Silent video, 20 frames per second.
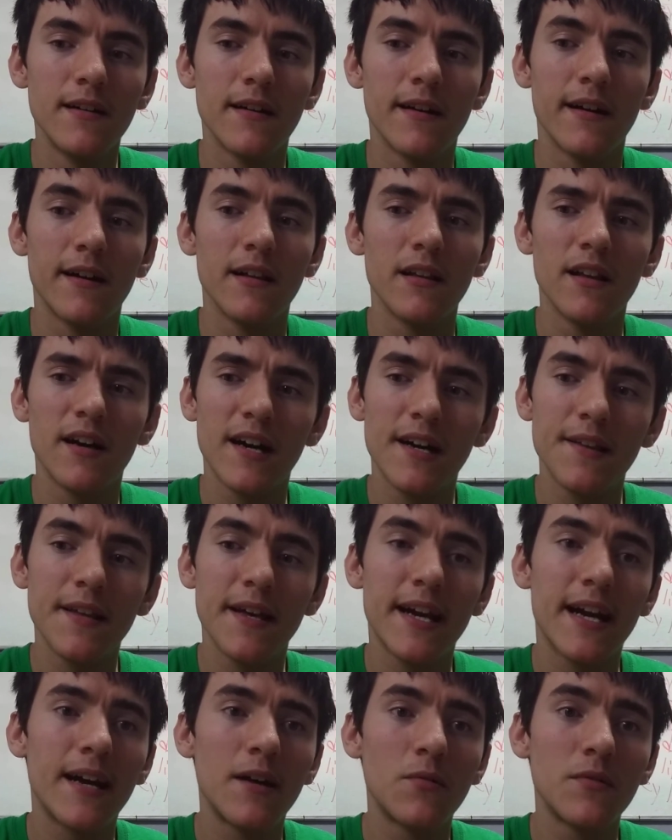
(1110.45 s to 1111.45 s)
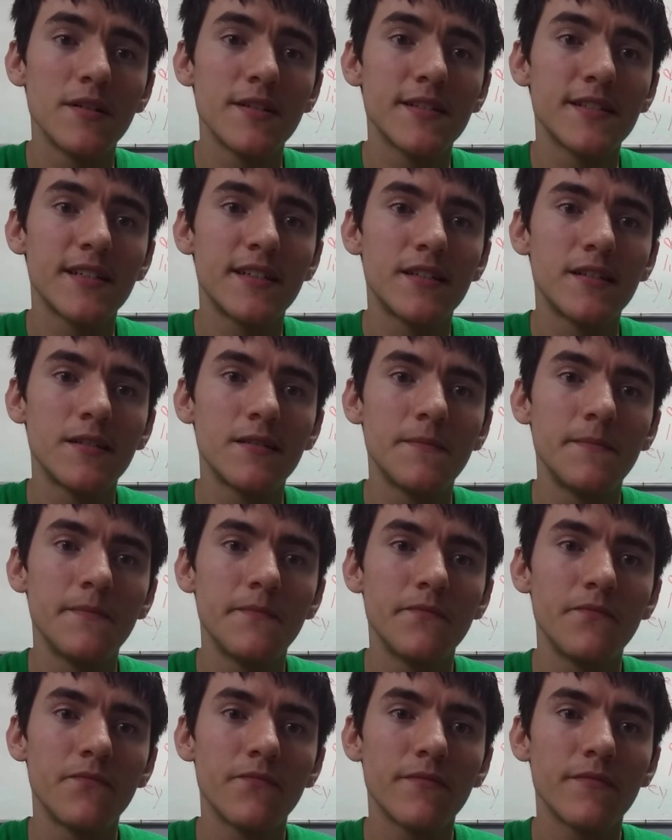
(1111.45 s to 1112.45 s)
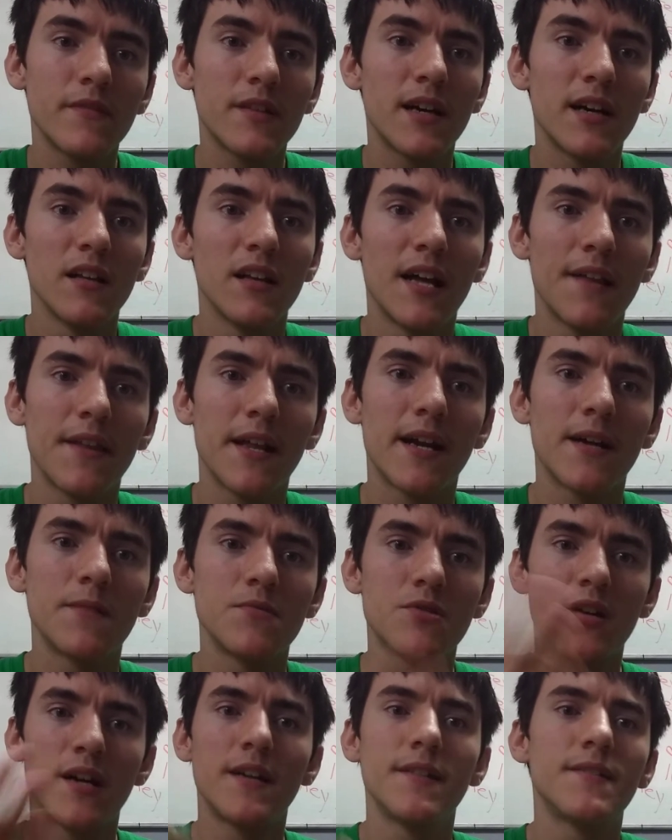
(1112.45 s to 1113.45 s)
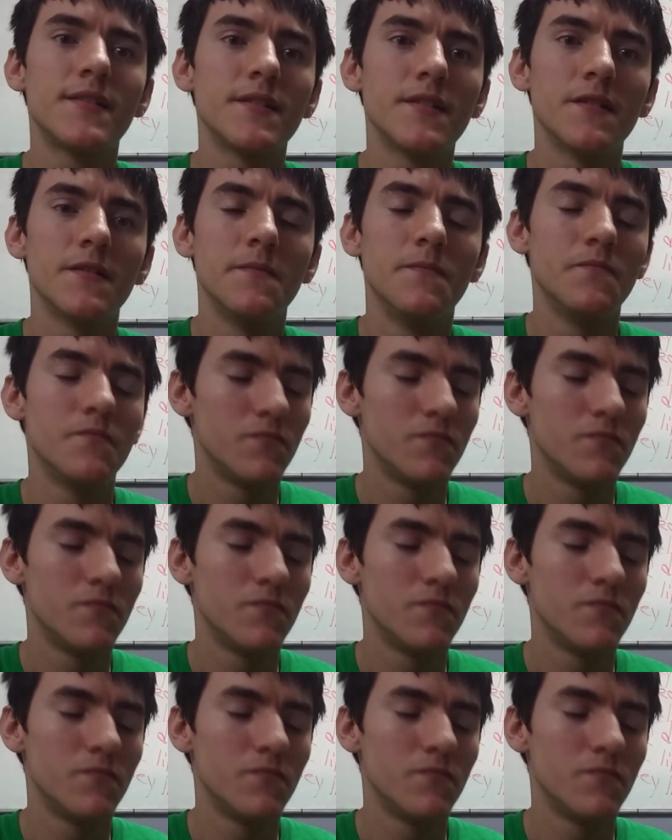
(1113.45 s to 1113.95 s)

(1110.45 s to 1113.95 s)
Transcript: a lot that I'm trying to